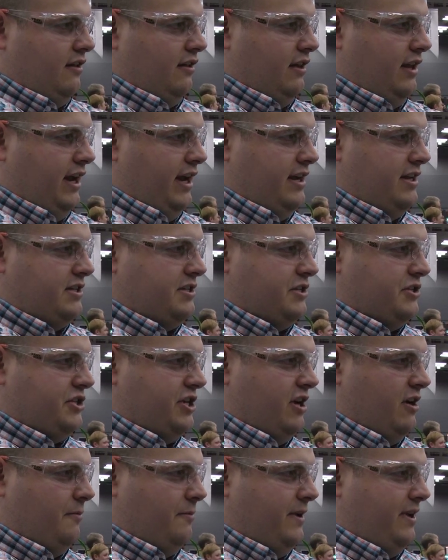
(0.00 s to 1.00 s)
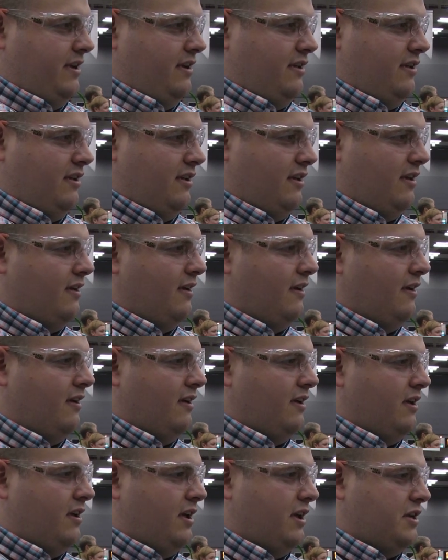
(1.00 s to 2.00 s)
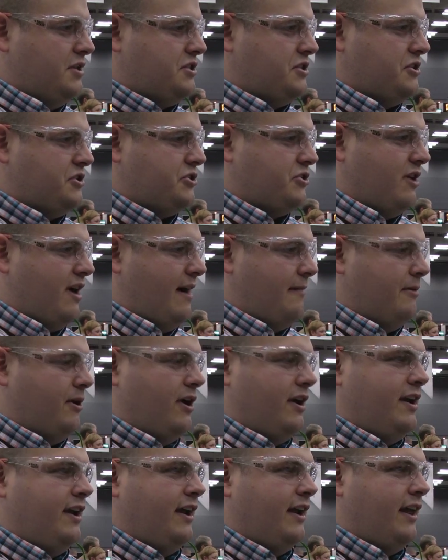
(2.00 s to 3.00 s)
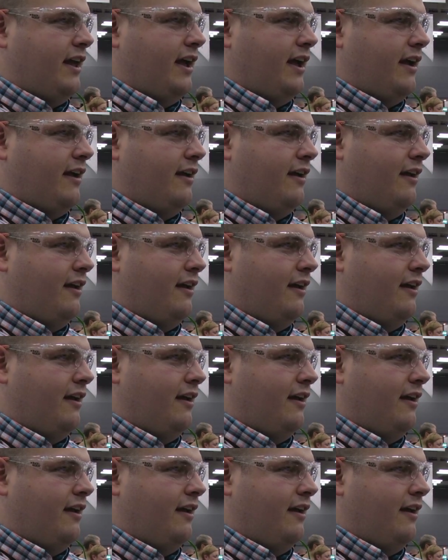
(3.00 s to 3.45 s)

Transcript: ladies and gentlemen, is the strawberry DNA.